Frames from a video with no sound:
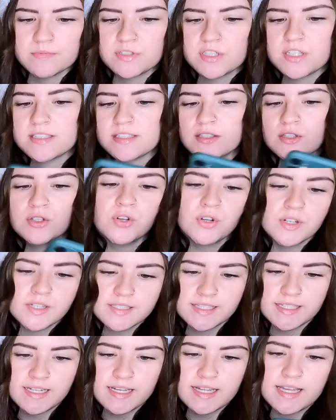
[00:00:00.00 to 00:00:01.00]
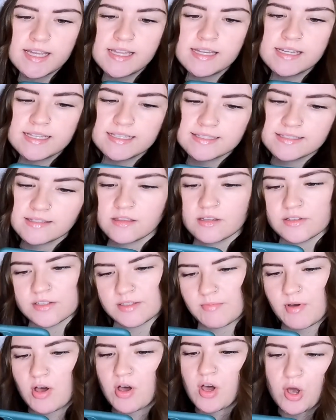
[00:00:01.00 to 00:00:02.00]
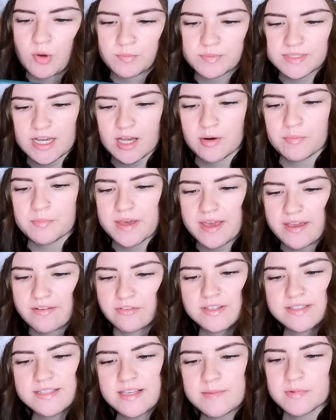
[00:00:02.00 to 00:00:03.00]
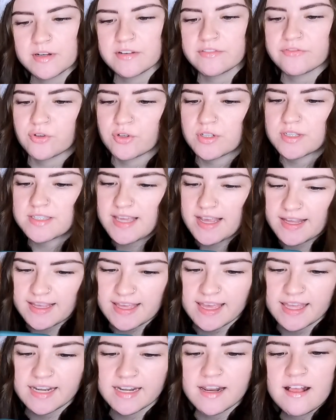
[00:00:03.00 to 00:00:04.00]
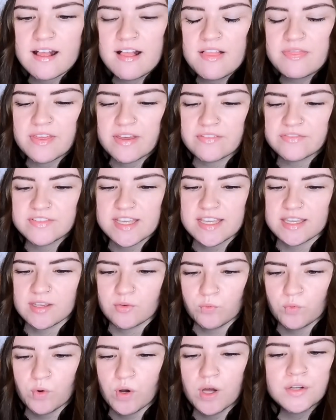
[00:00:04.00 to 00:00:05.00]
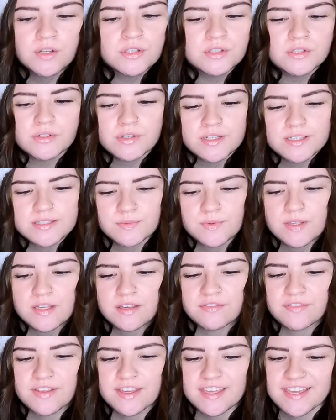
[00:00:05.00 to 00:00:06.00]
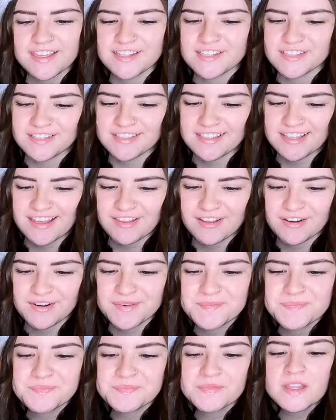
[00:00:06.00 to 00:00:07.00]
She's in New York City, and he's in their small hometown. But every summer, for a decade, they've taken one glorious week of vacation together.